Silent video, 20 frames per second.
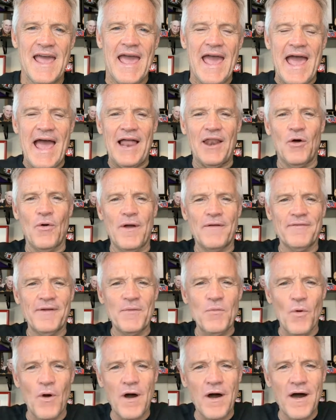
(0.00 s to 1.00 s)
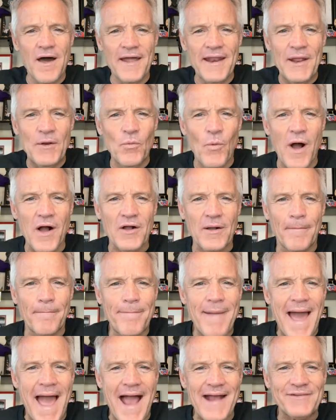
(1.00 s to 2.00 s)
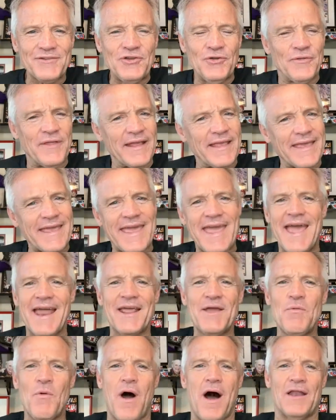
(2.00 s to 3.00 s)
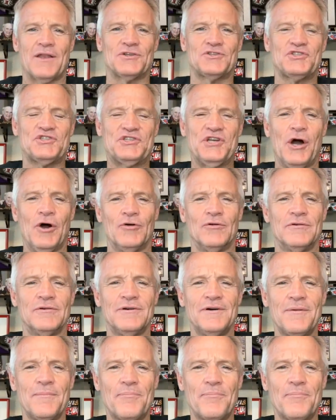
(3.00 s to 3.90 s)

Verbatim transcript: Hello, everyone, and welcome back to the Kenny Wallace Show,